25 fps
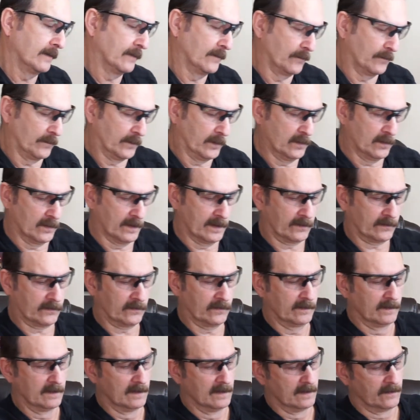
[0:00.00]
units.
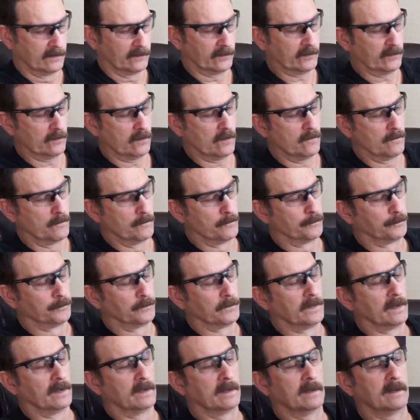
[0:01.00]
So
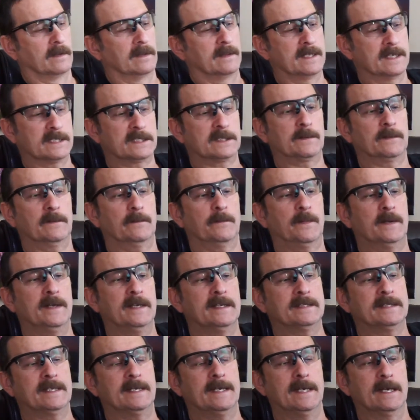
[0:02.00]
this
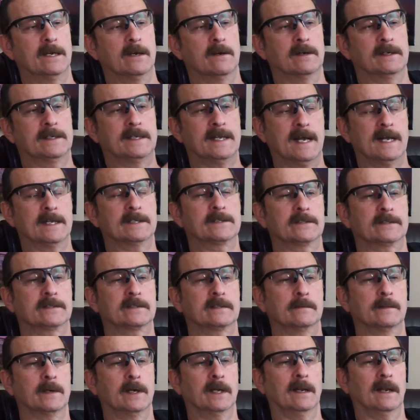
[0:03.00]
piece here attaches
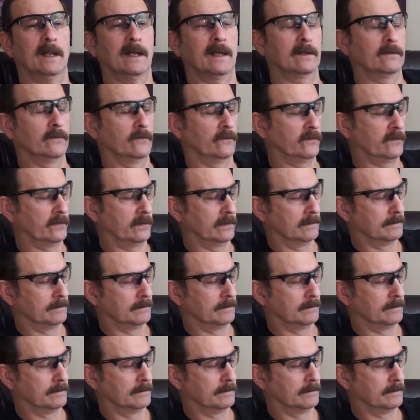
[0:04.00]
to my lens,